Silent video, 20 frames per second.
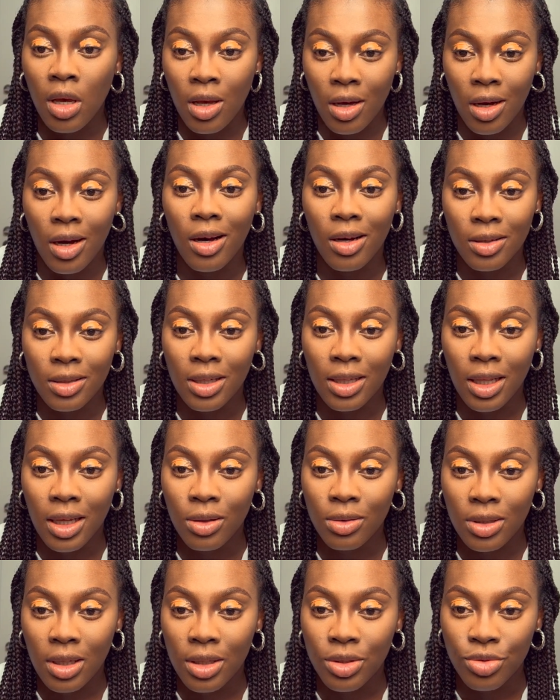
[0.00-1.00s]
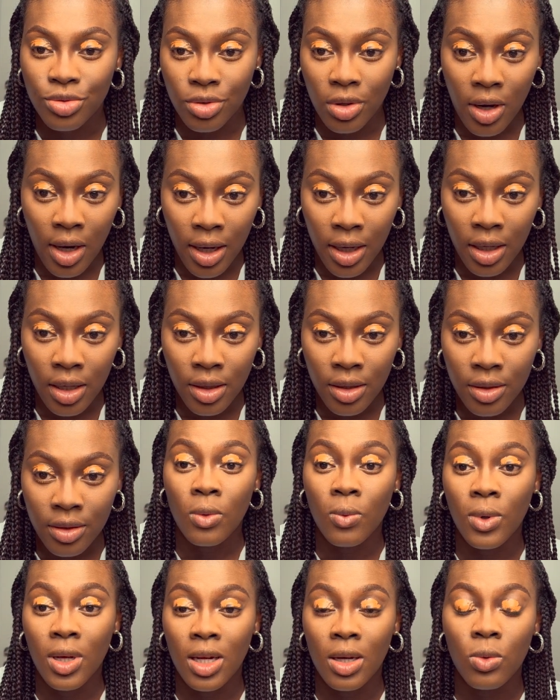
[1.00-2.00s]
I'll allow that dry.
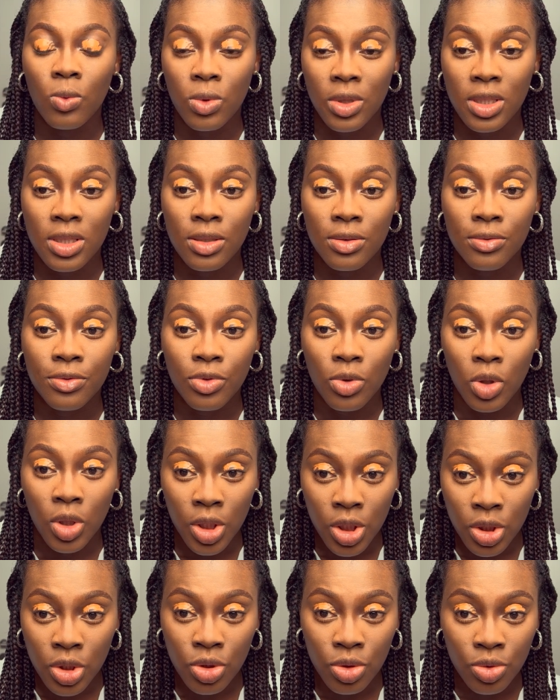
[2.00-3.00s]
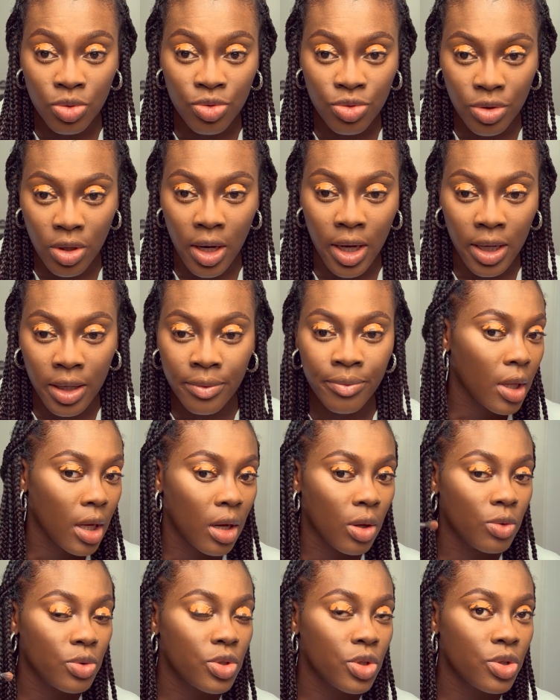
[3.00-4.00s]
While I'm waiting for it to dry,
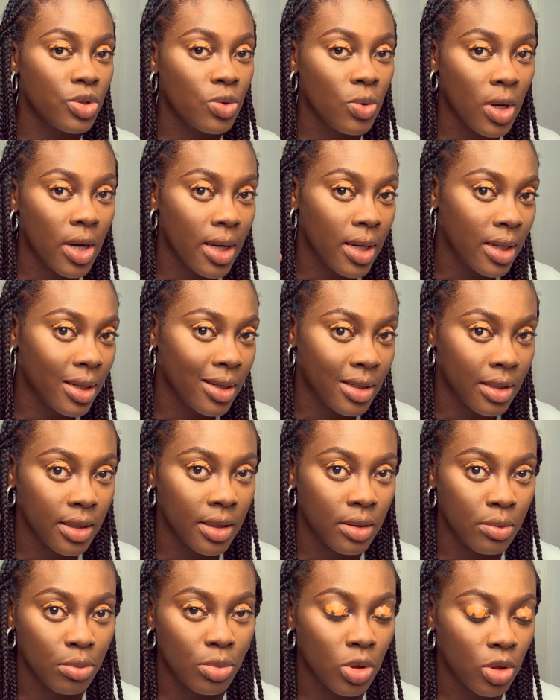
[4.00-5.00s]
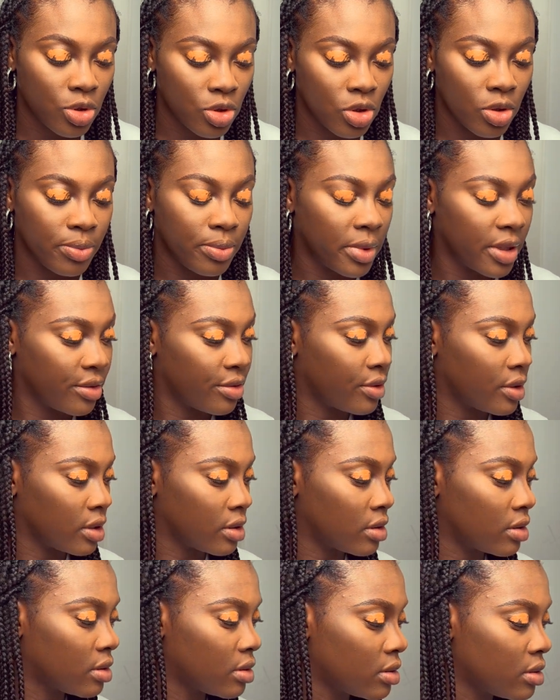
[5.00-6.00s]
I'll just go ahead and blush up my
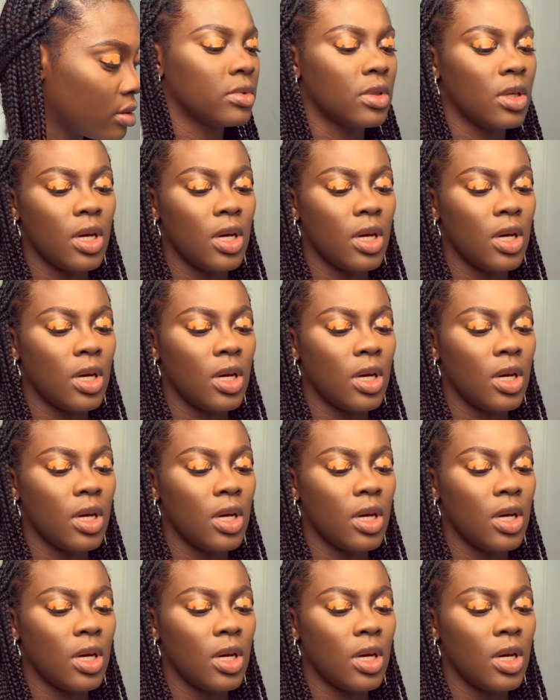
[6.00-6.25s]
face.